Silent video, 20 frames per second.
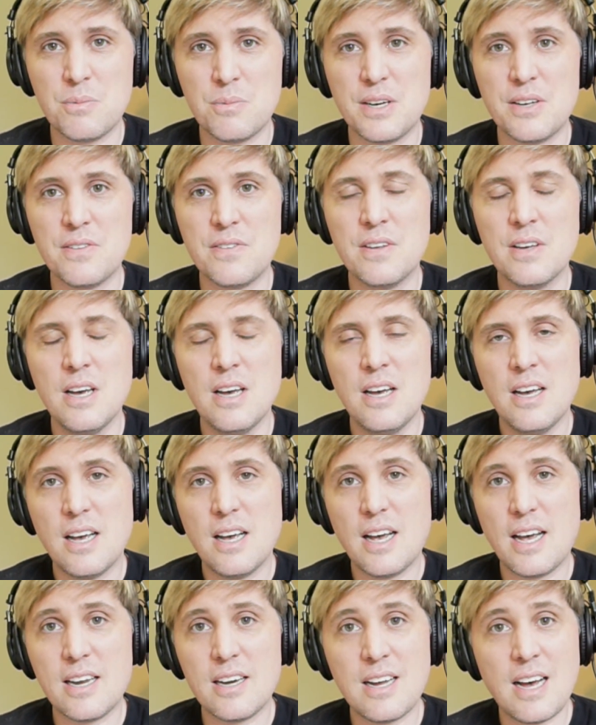with
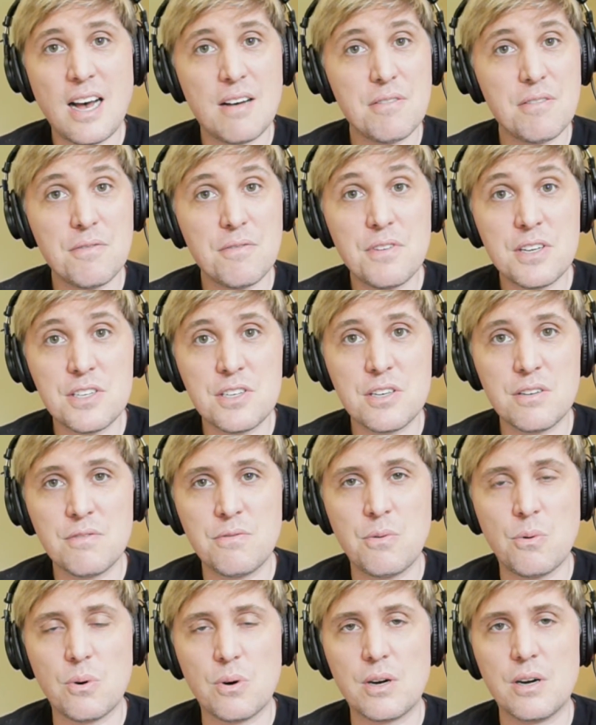and have a vision
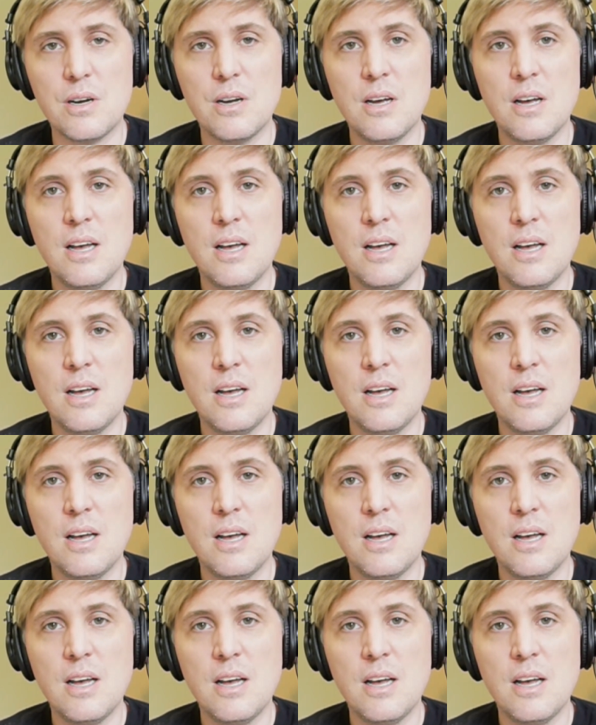for.